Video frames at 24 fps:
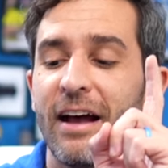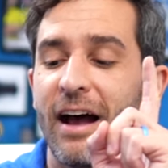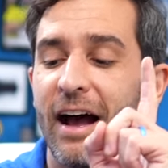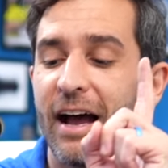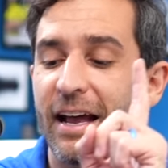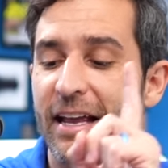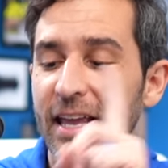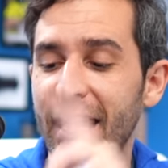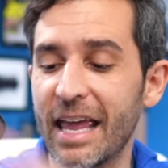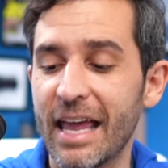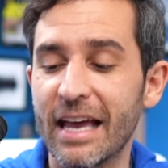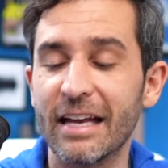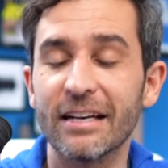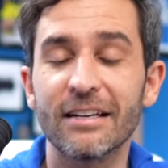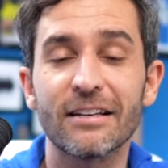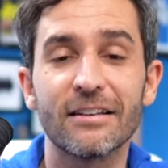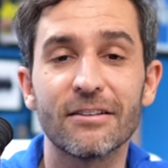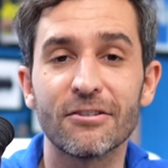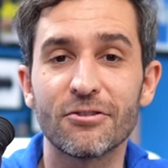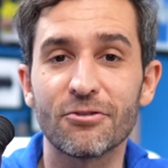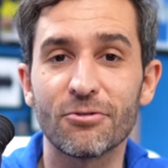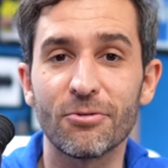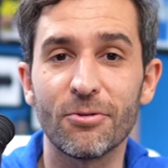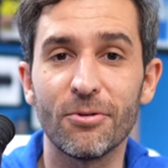I can't
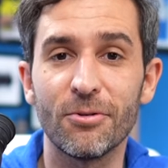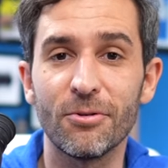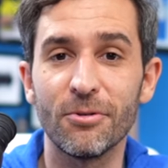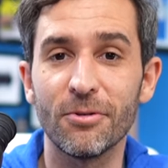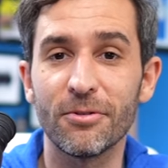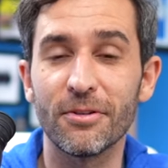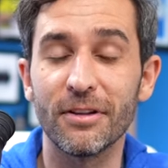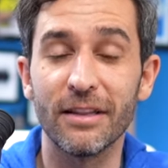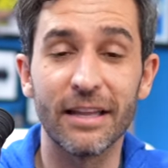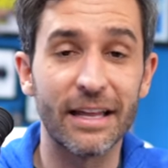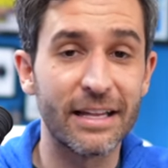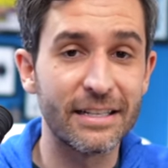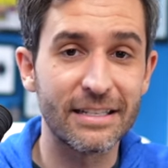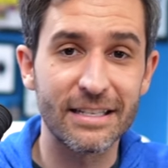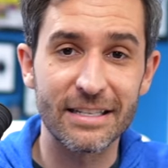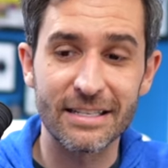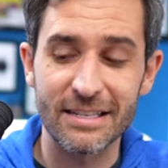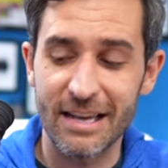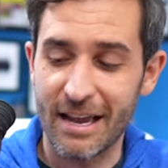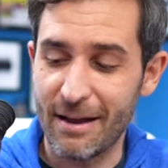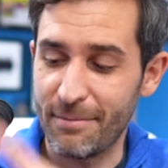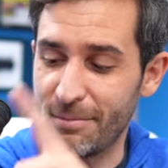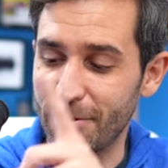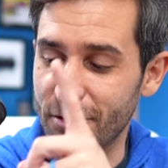control the lens's
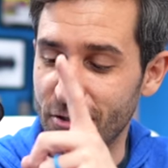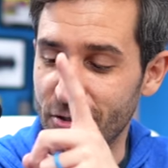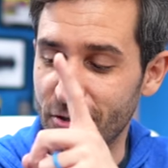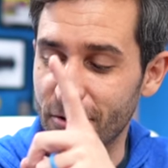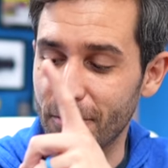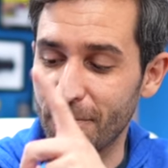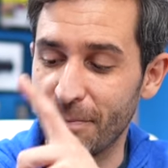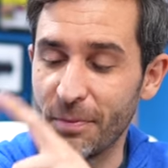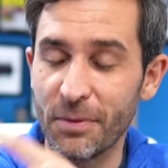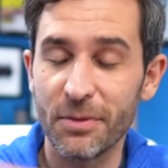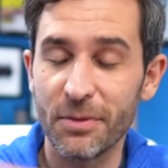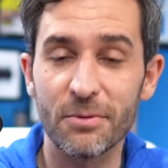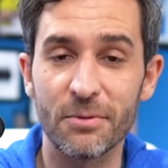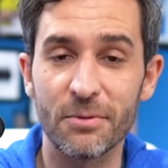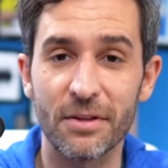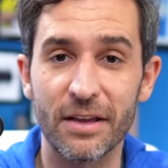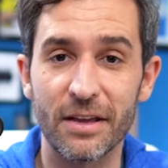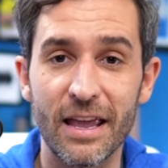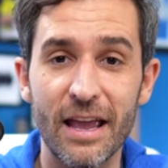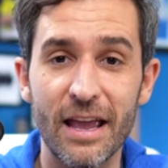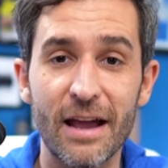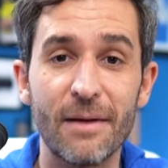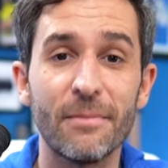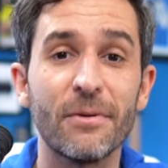aperture through the
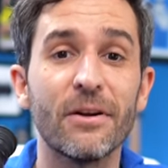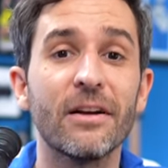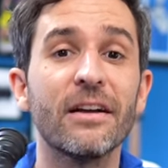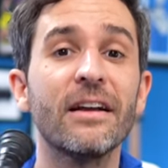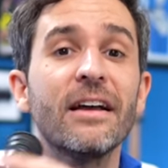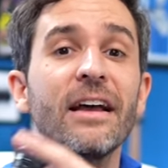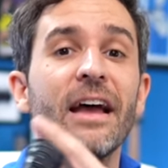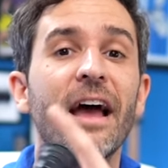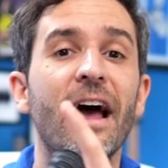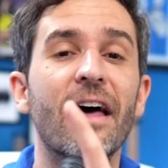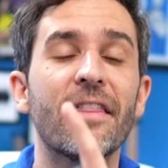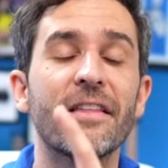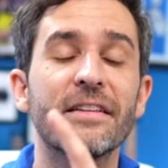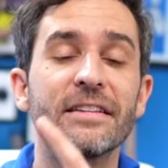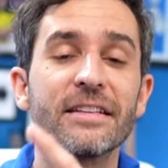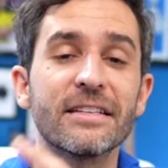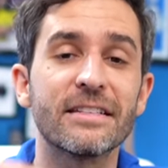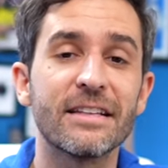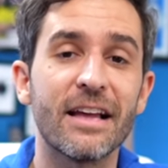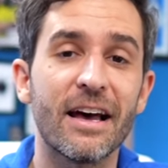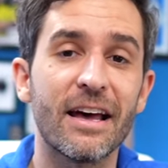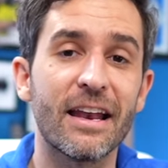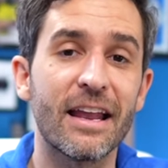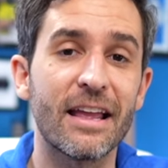camera, and this is
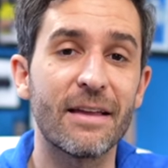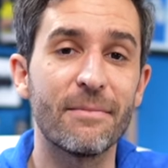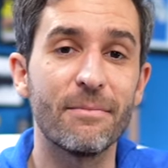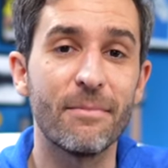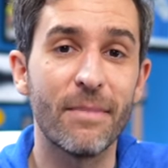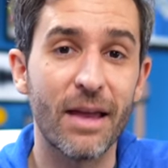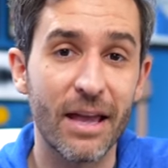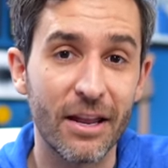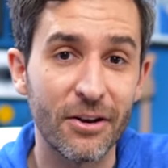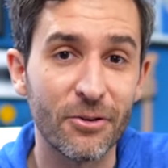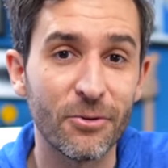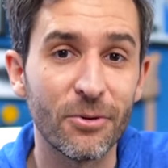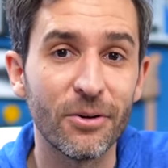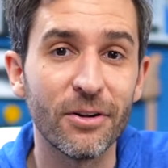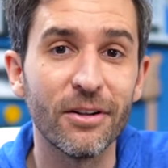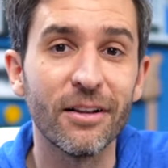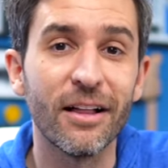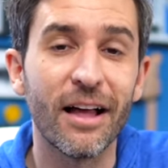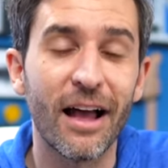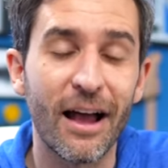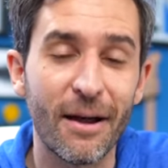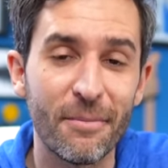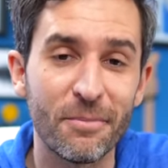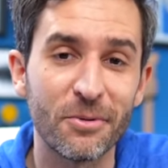not a manual
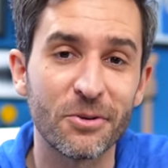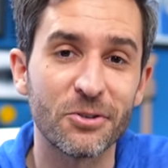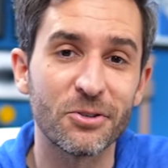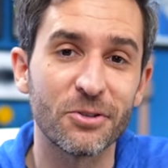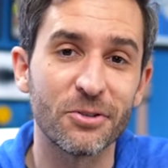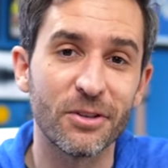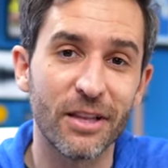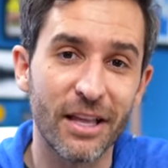aperture